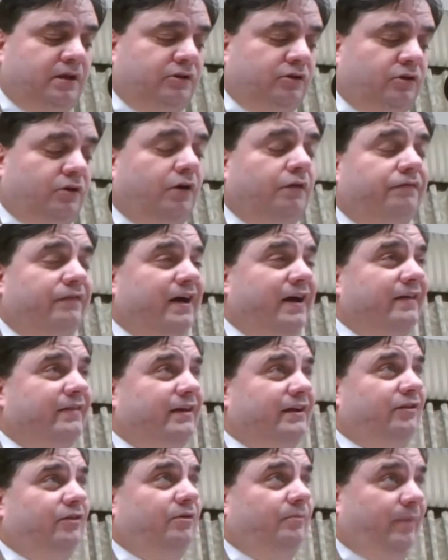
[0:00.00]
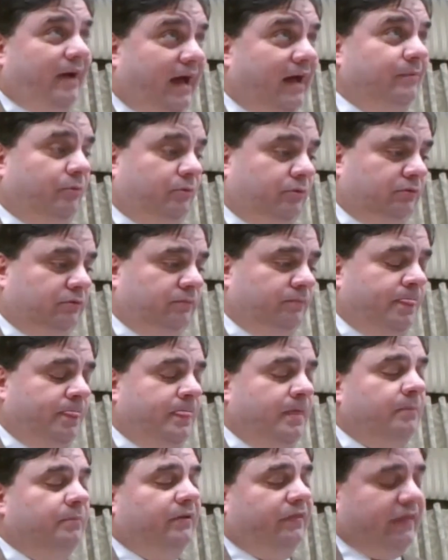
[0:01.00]
You don't find that in the Bible,
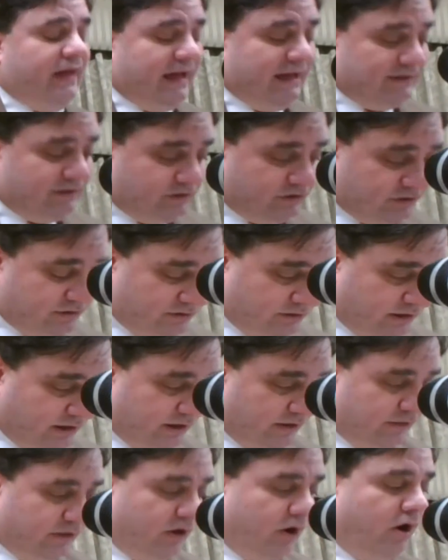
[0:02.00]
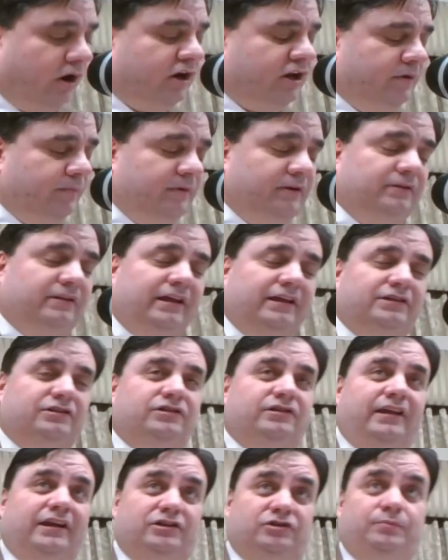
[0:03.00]
but that's the, the argument
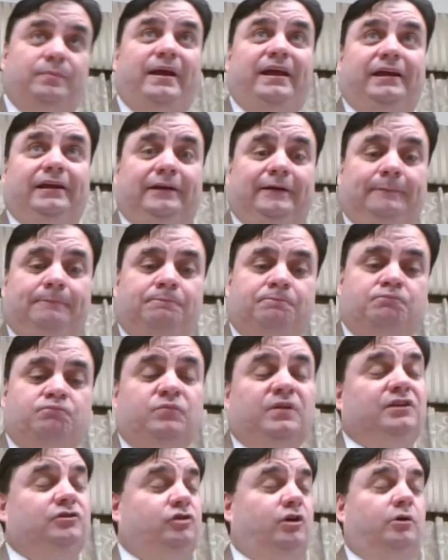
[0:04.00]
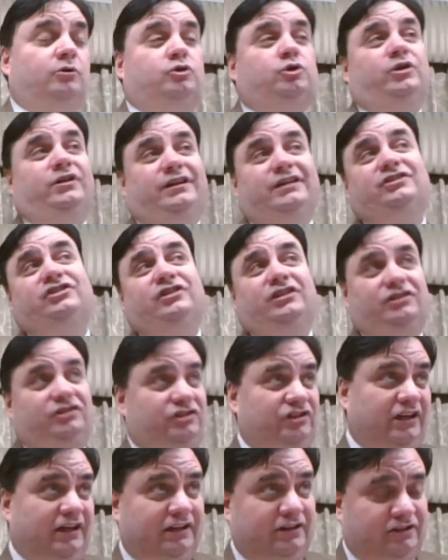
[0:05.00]
that, that's made. So tradition
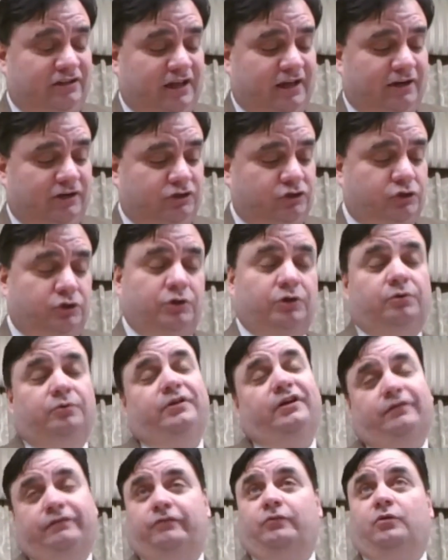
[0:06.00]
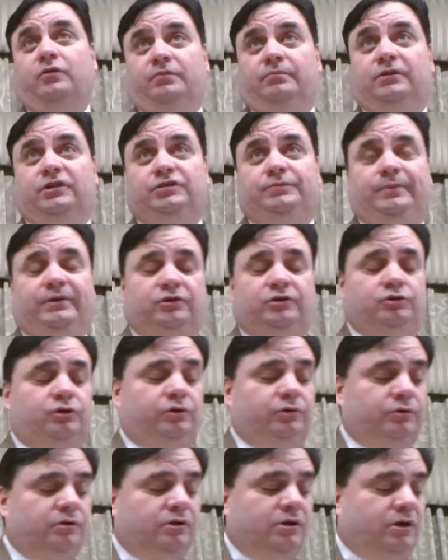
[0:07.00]
says that it's true, therefore it must be
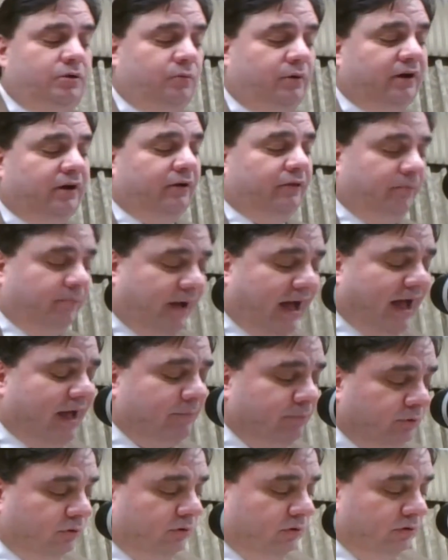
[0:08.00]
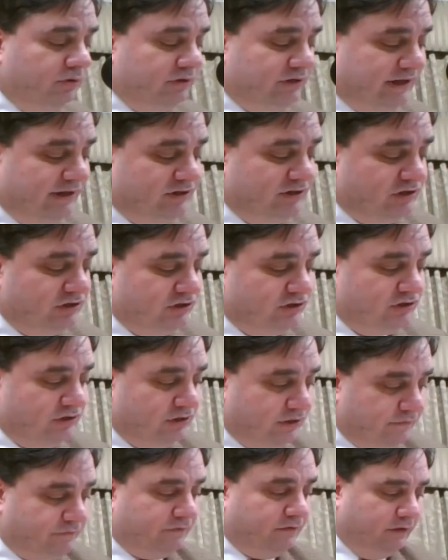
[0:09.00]
true. Well, the Bible teaches
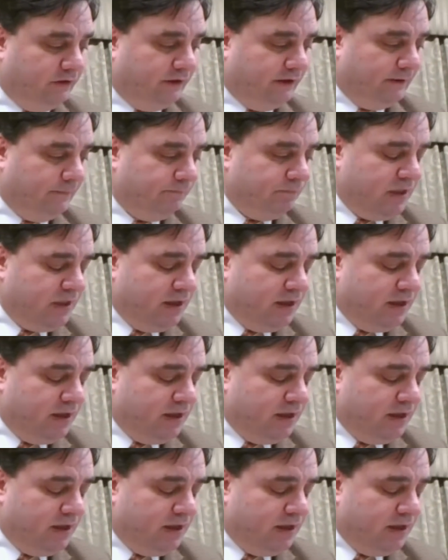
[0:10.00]
differently.